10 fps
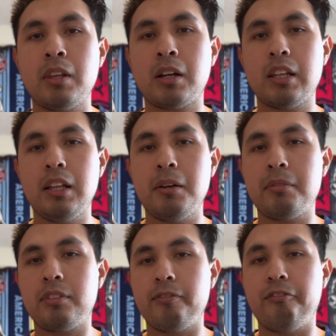
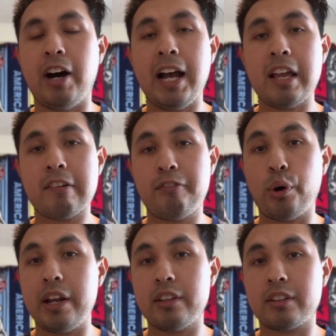clubs vying for
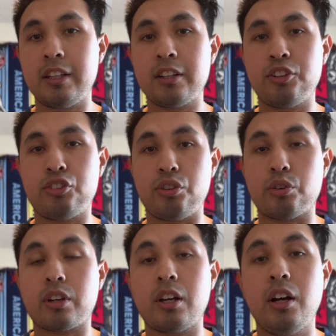his
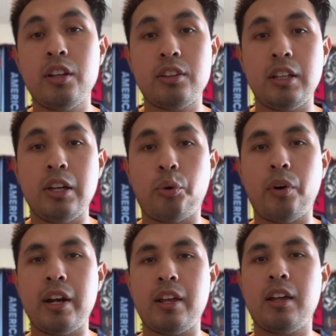signature because they
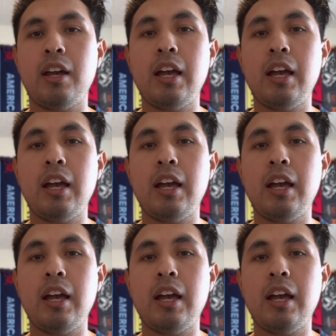already